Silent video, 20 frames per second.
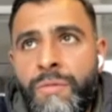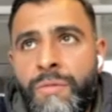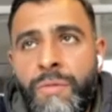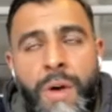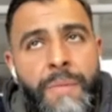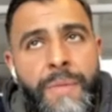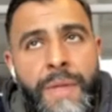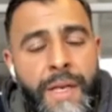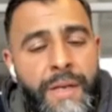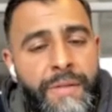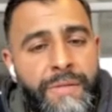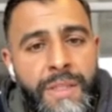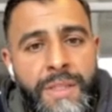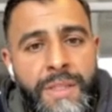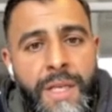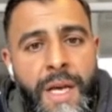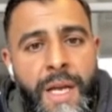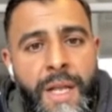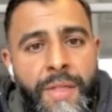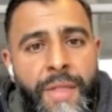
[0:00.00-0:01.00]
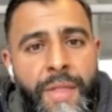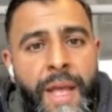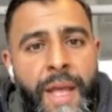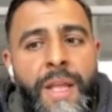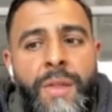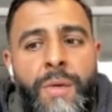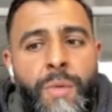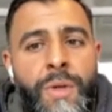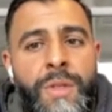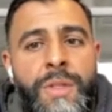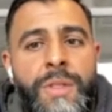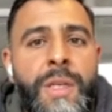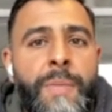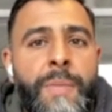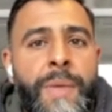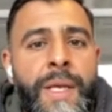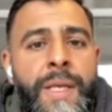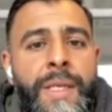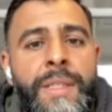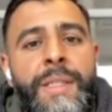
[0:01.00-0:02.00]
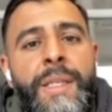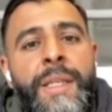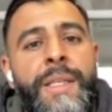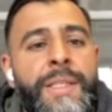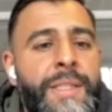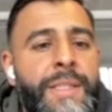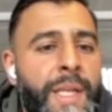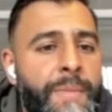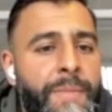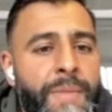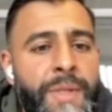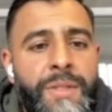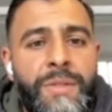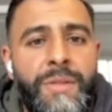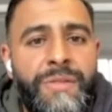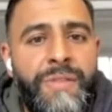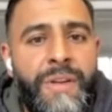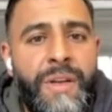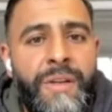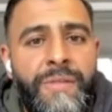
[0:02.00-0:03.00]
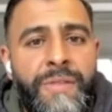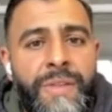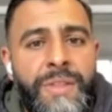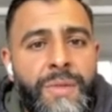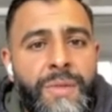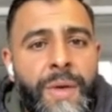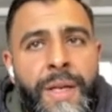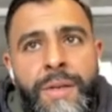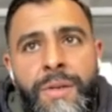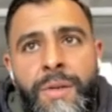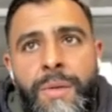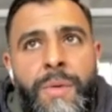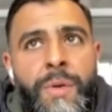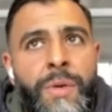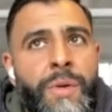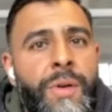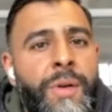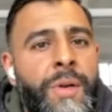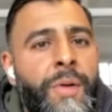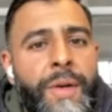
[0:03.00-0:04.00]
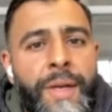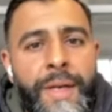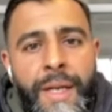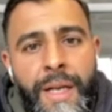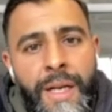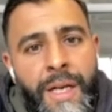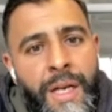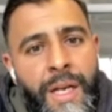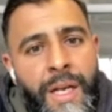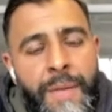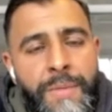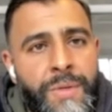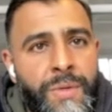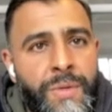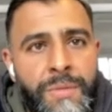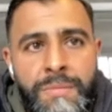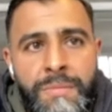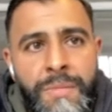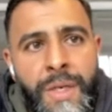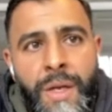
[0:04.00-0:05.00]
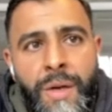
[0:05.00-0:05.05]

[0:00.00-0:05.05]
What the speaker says: Rob, the head of design, they're the ones that basically send me stuff over, so I end up looking at clips,